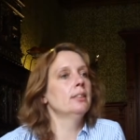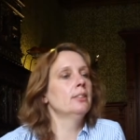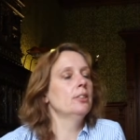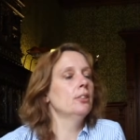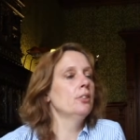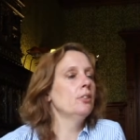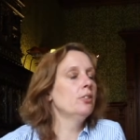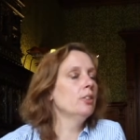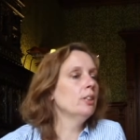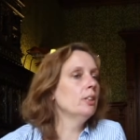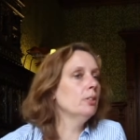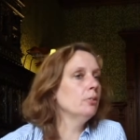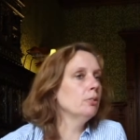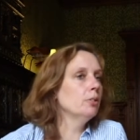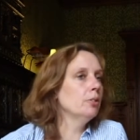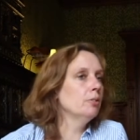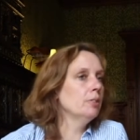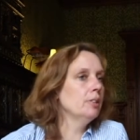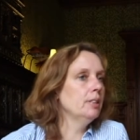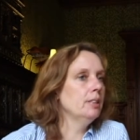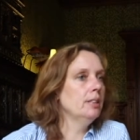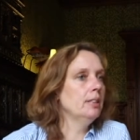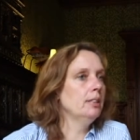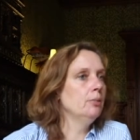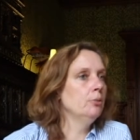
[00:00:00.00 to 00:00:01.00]
I don't think we
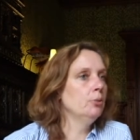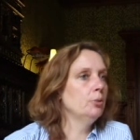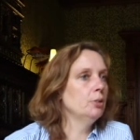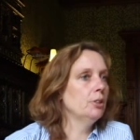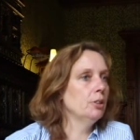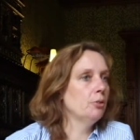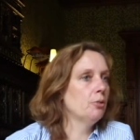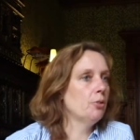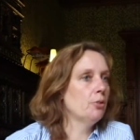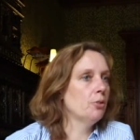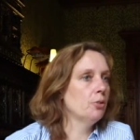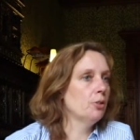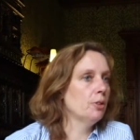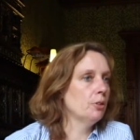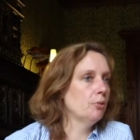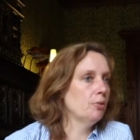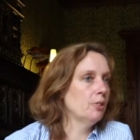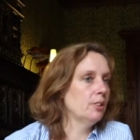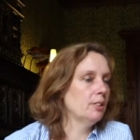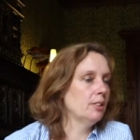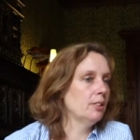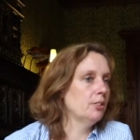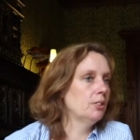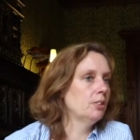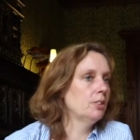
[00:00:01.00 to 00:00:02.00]
really would have thought of
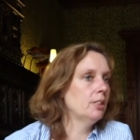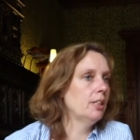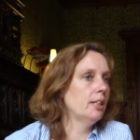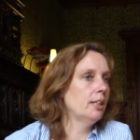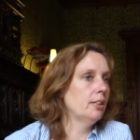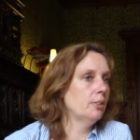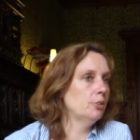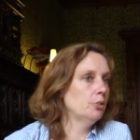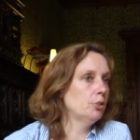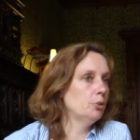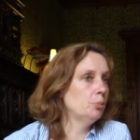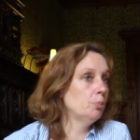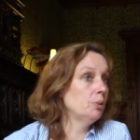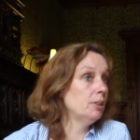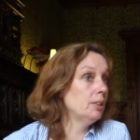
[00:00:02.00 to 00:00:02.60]
it ourselves,